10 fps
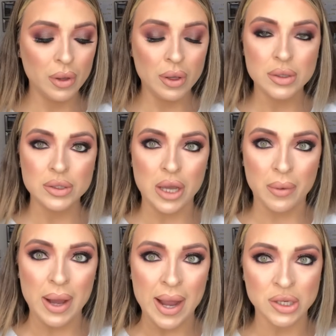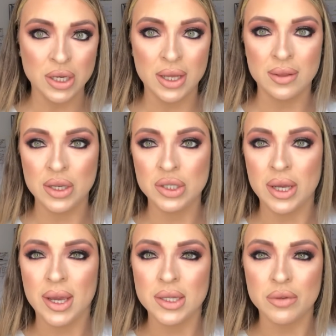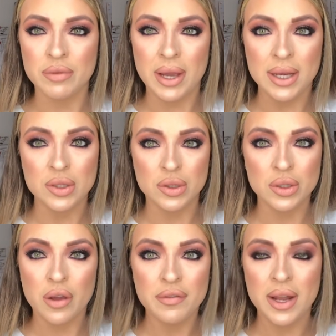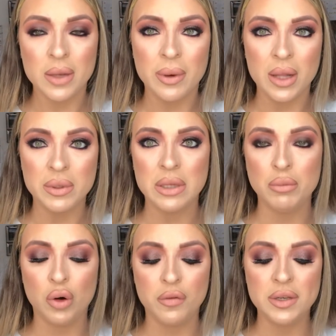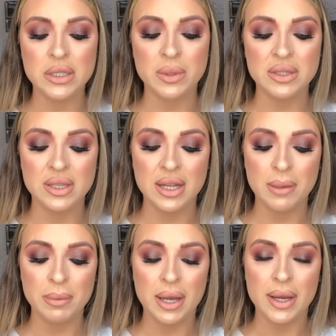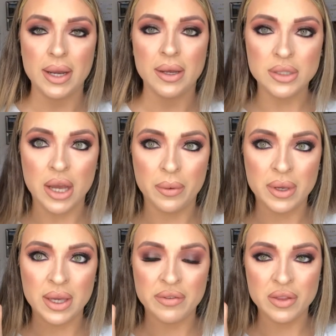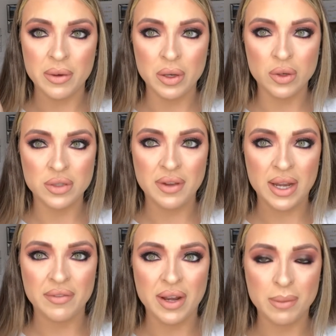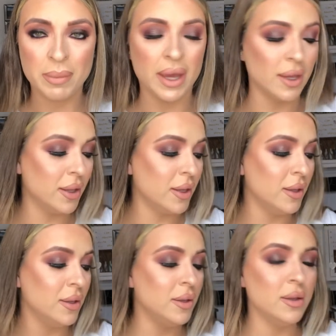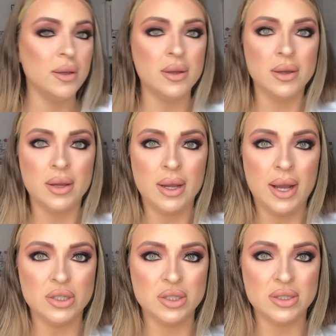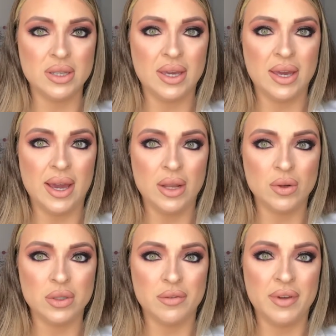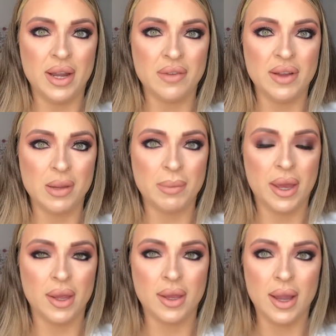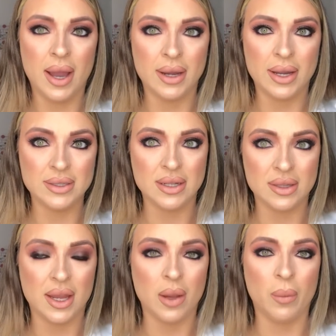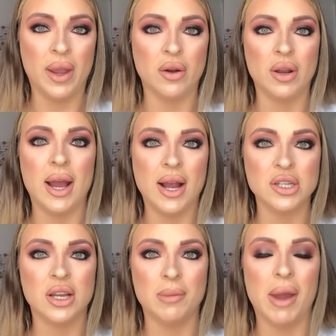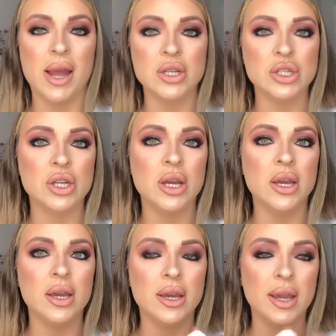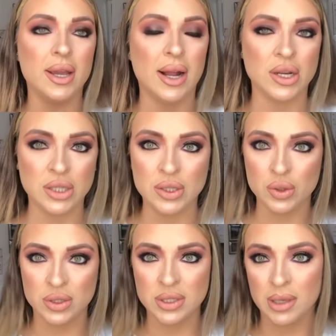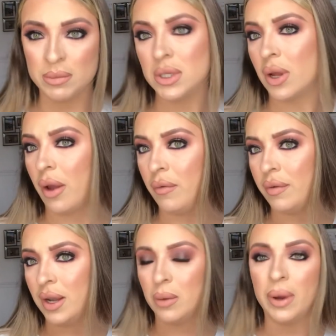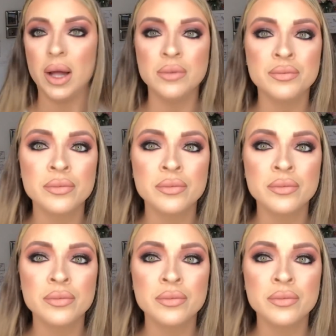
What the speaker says: So actually this shade really does go very well with the Morphe Sweet Tea lip liner. So even though it looks very, very pink, as you'll see here, it looks very, very pink, and I did think it weren't going to actually match, it actually does seem to go very well.